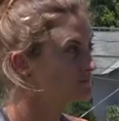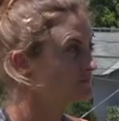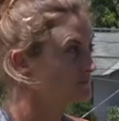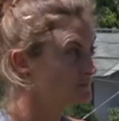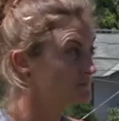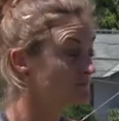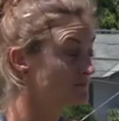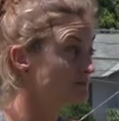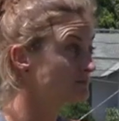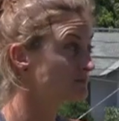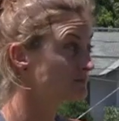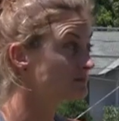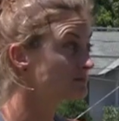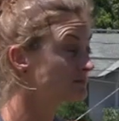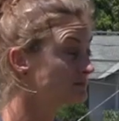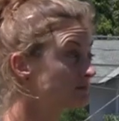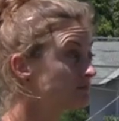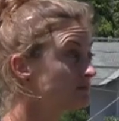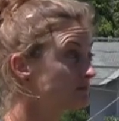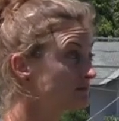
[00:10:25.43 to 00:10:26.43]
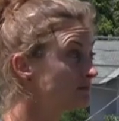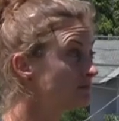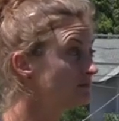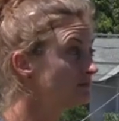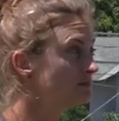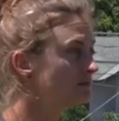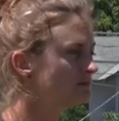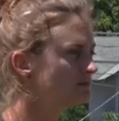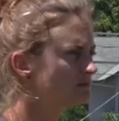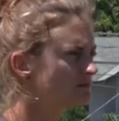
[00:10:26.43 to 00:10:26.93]
Is that what you
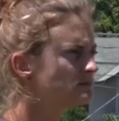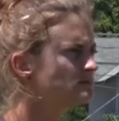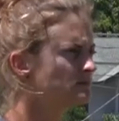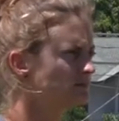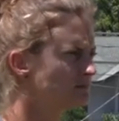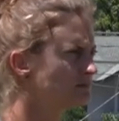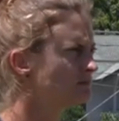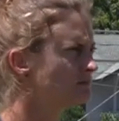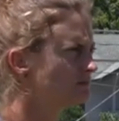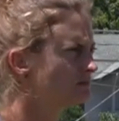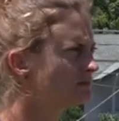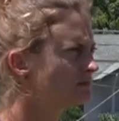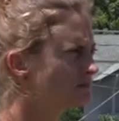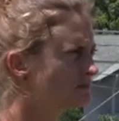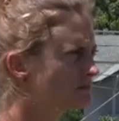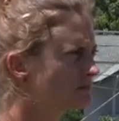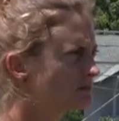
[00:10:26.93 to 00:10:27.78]
felt, or was it just uh,